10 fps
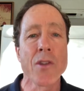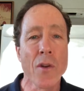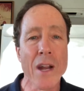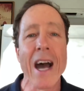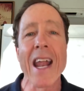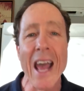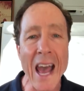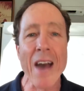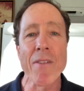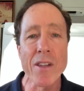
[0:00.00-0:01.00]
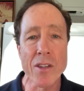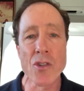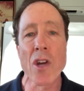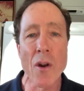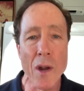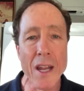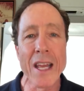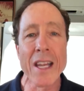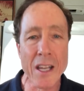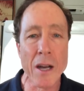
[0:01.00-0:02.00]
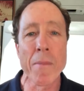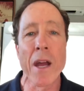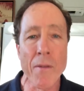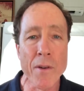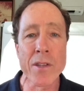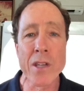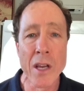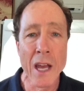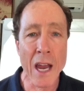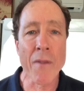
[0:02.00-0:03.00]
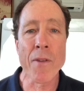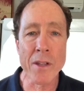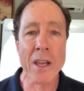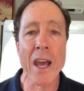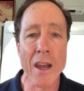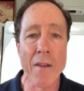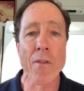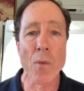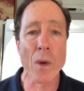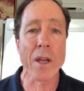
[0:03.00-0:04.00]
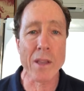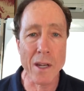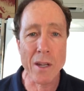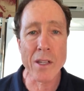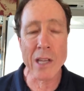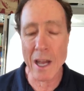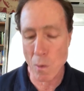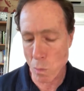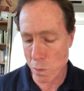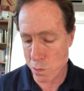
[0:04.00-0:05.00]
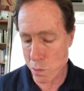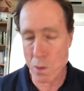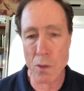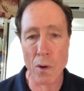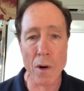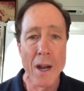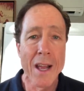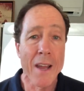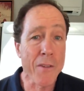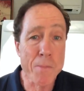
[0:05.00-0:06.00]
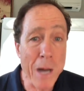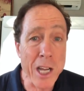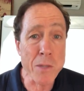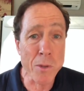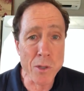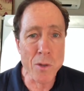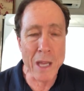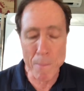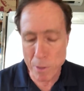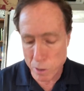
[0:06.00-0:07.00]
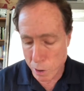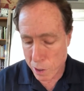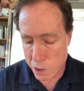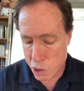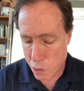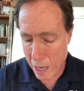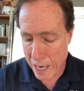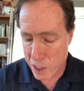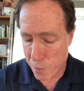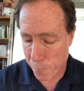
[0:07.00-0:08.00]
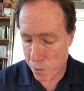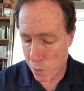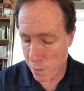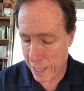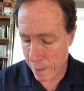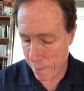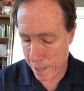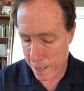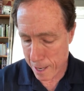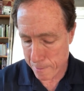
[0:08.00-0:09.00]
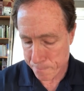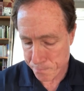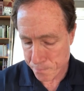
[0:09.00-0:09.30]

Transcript: so you're not having to generate income every day, every week, that it kind of rolls through the door? If it's possible, do that, but look at strategies for doing that right now.